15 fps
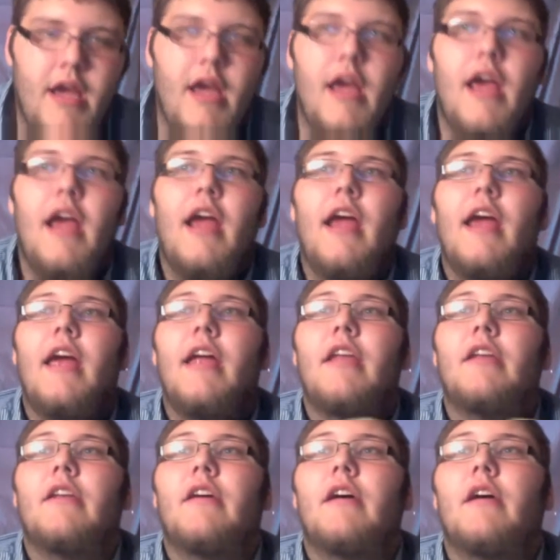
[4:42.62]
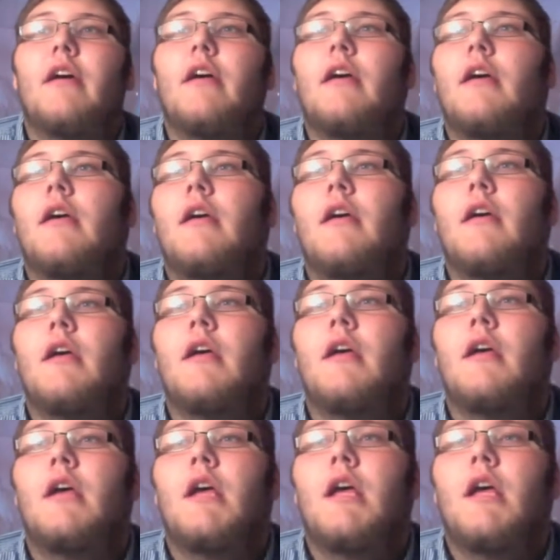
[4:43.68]
and
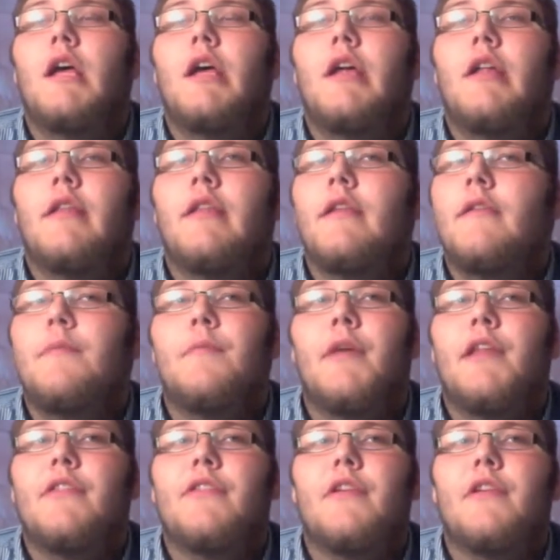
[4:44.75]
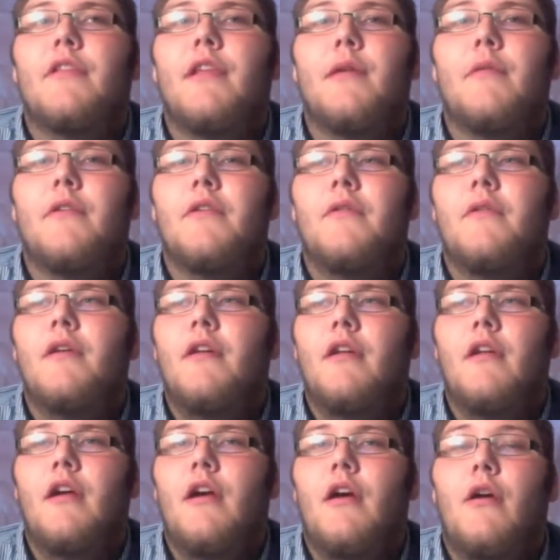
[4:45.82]
this month they were doing
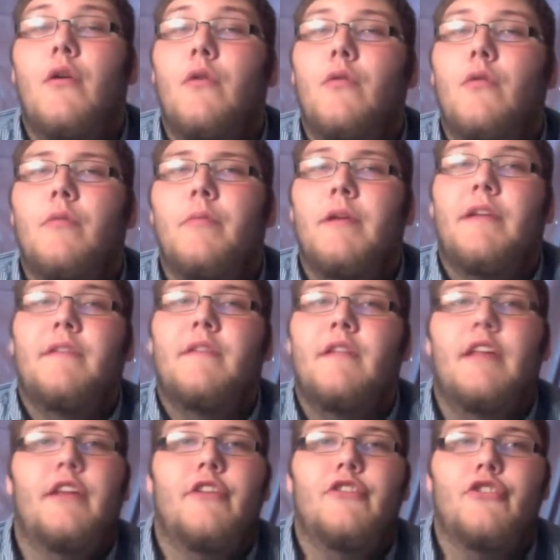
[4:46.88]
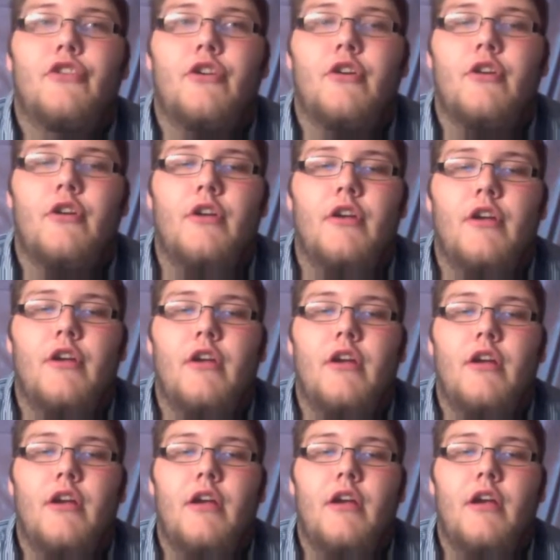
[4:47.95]
an old piece of literature,
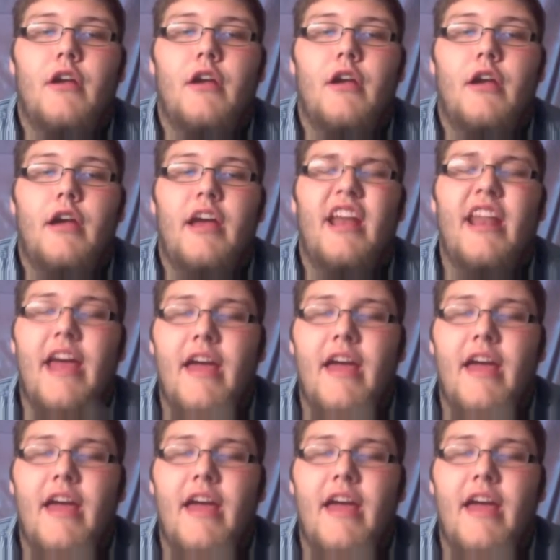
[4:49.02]
and